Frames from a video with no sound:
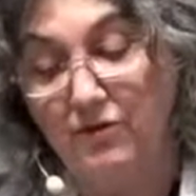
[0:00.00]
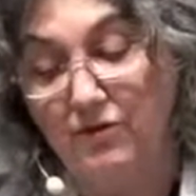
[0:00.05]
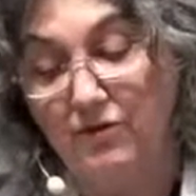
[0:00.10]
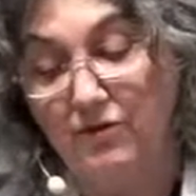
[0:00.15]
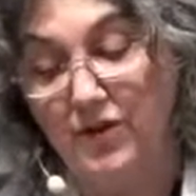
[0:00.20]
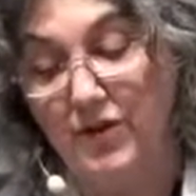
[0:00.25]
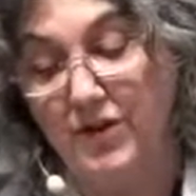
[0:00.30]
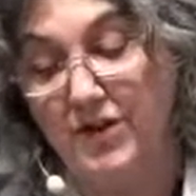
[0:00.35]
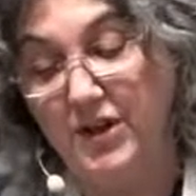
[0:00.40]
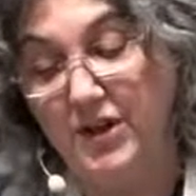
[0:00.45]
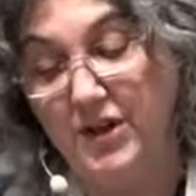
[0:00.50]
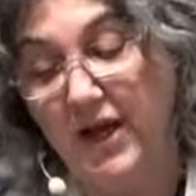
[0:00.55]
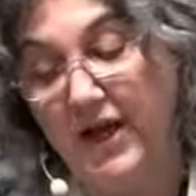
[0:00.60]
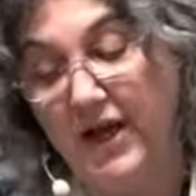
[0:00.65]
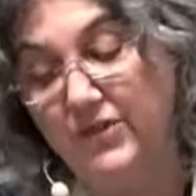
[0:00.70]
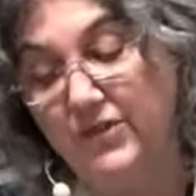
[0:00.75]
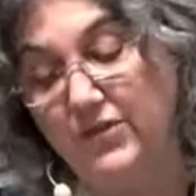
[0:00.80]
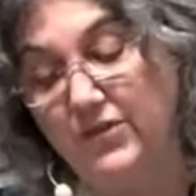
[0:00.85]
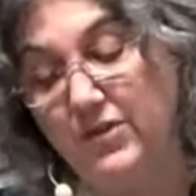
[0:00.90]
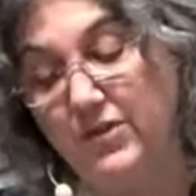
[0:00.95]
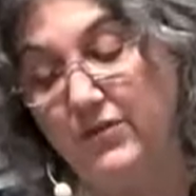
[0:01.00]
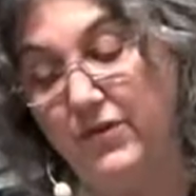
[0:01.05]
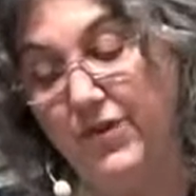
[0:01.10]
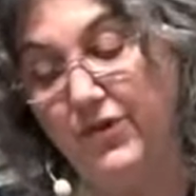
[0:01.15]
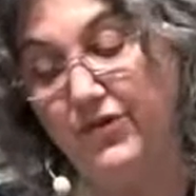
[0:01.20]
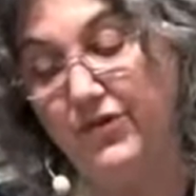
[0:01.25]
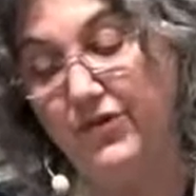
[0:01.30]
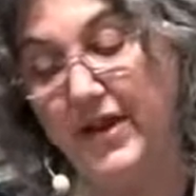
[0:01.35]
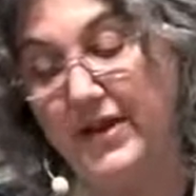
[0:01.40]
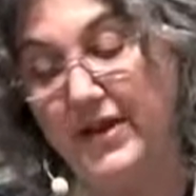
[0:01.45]
for the delights of the
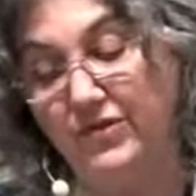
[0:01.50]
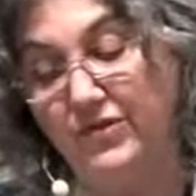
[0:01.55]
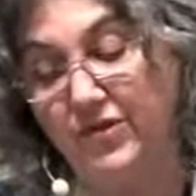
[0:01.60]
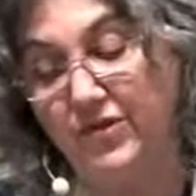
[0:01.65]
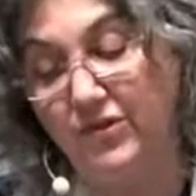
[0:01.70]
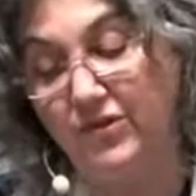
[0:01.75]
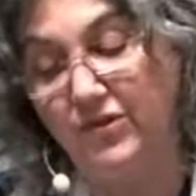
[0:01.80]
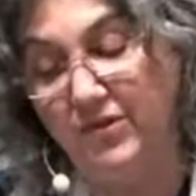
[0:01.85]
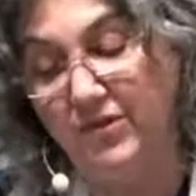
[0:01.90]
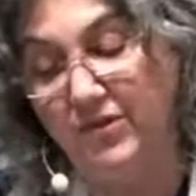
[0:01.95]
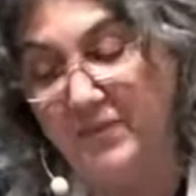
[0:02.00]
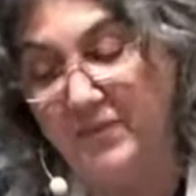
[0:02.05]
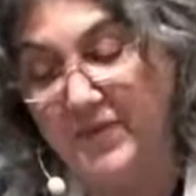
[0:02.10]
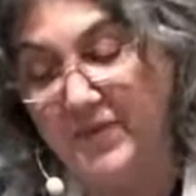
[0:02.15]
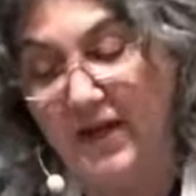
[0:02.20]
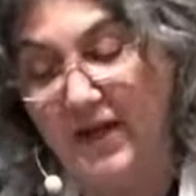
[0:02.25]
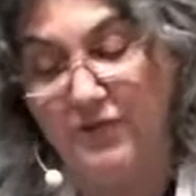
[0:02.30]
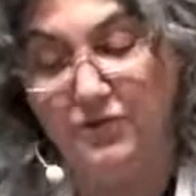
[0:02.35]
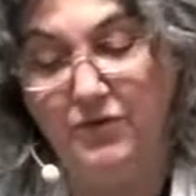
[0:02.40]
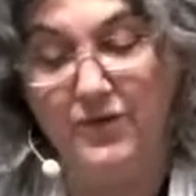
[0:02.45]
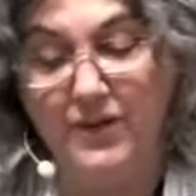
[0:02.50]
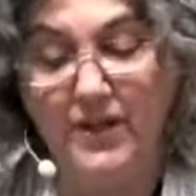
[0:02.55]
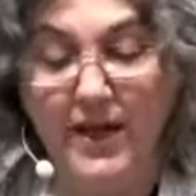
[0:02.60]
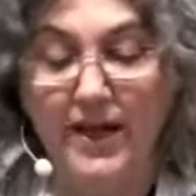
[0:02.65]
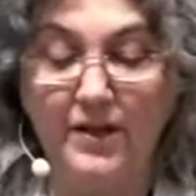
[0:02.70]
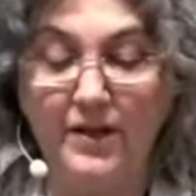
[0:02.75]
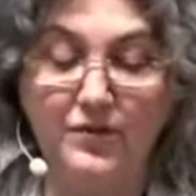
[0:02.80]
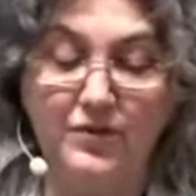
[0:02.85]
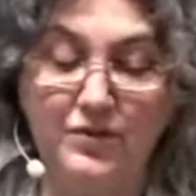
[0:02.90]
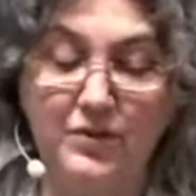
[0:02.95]
senses, and for the
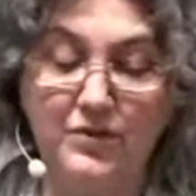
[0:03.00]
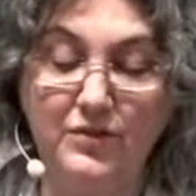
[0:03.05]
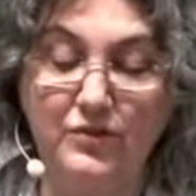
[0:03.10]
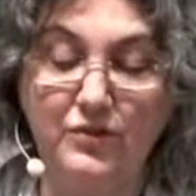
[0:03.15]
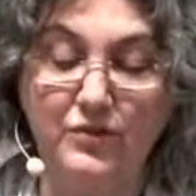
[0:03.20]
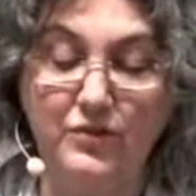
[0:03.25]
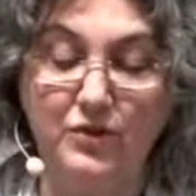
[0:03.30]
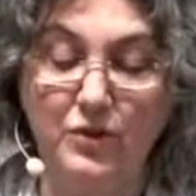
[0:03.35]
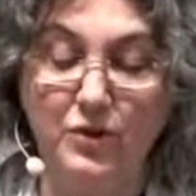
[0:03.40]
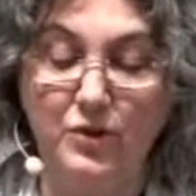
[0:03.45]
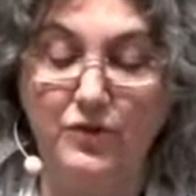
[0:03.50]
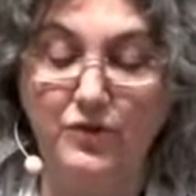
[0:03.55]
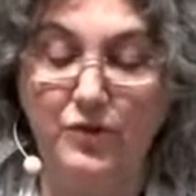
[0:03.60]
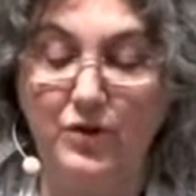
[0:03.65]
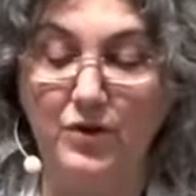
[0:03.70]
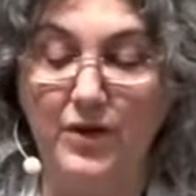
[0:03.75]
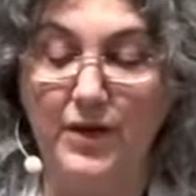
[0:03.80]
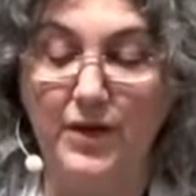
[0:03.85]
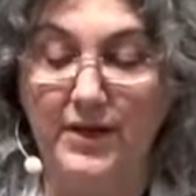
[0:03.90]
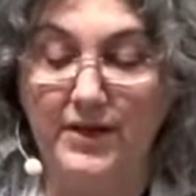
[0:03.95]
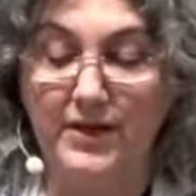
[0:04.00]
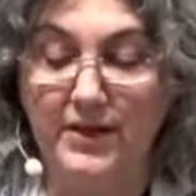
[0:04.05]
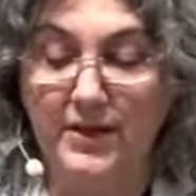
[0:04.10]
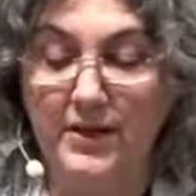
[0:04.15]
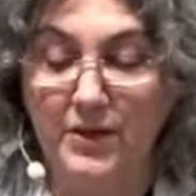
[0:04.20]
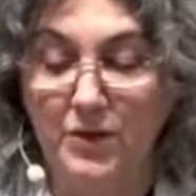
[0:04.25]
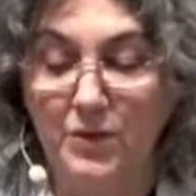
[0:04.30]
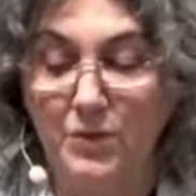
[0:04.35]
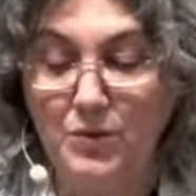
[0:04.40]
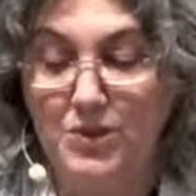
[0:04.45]
excellence of your Torah,
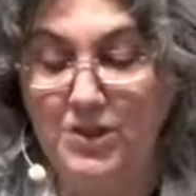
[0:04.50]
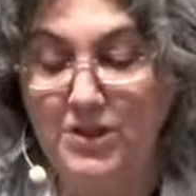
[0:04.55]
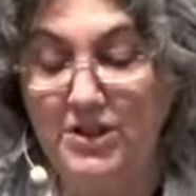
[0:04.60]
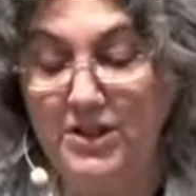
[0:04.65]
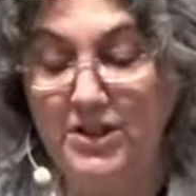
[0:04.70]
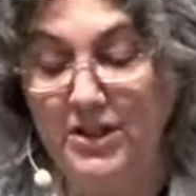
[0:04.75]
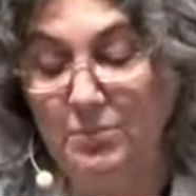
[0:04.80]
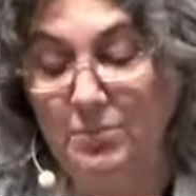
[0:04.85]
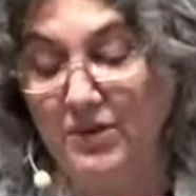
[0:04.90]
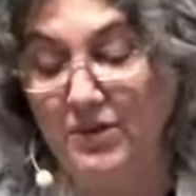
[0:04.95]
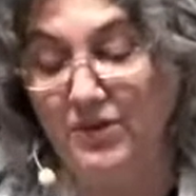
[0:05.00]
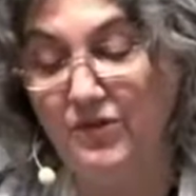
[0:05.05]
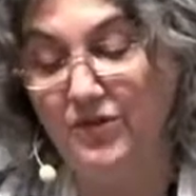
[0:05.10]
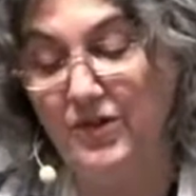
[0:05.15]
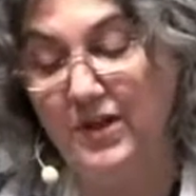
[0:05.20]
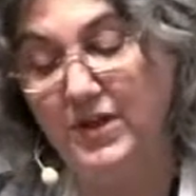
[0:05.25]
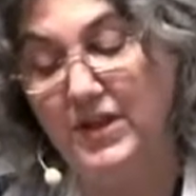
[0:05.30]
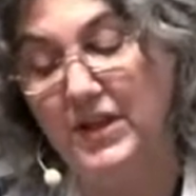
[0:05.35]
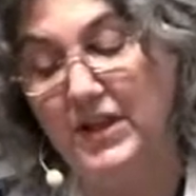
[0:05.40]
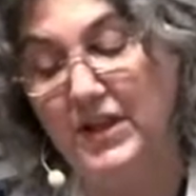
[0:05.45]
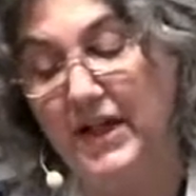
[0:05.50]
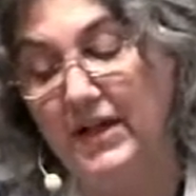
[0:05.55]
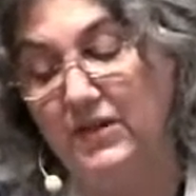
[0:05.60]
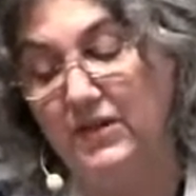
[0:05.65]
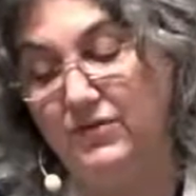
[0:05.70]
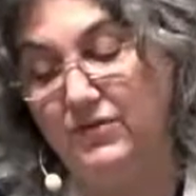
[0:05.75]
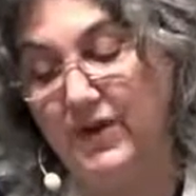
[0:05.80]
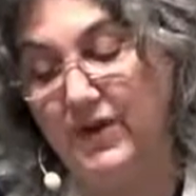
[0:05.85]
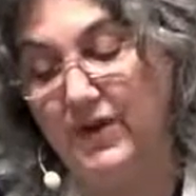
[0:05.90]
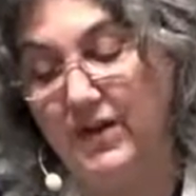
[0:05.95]
which deepens our
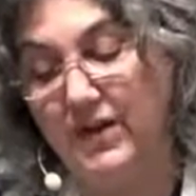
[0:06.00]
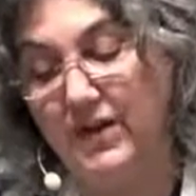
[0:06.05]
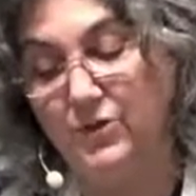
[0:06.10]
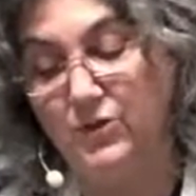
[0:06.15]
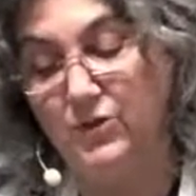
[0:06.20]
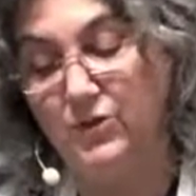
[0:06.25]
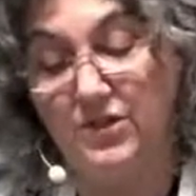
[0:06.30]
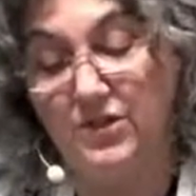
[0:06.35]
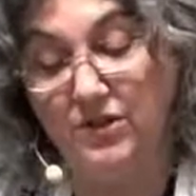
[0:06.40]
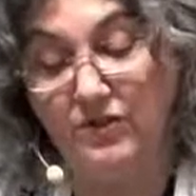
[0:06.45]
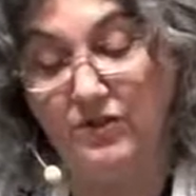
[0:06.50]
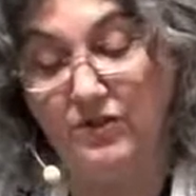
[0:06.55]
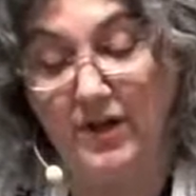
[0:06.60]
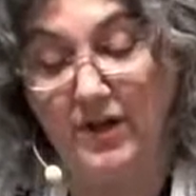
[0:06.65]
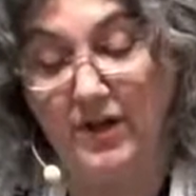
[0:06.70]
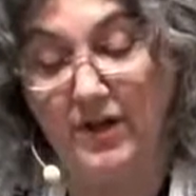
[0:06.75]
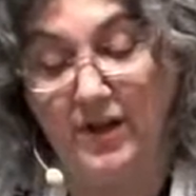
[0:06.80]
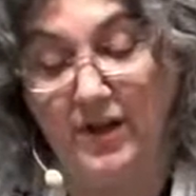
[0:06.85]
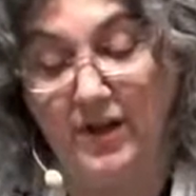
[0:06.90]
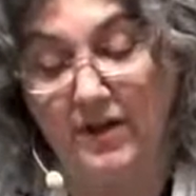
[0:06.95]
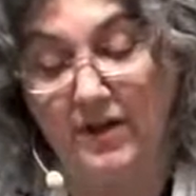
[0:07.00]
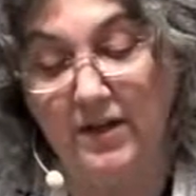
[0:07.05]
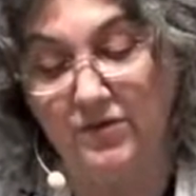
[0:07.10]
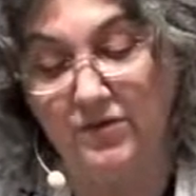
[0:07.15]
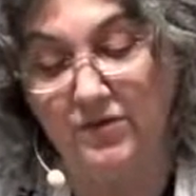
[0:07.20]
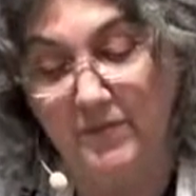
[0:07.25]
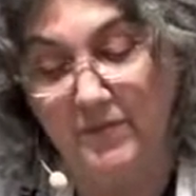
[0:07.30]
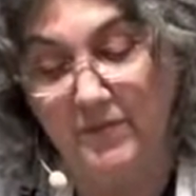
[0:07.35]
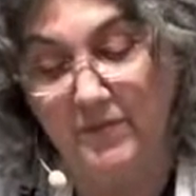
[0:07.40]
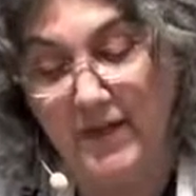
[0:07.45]
life and enriches our
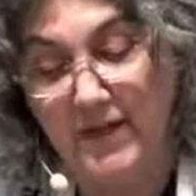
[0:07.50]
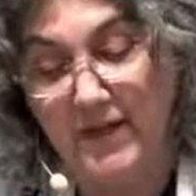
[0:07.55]
days.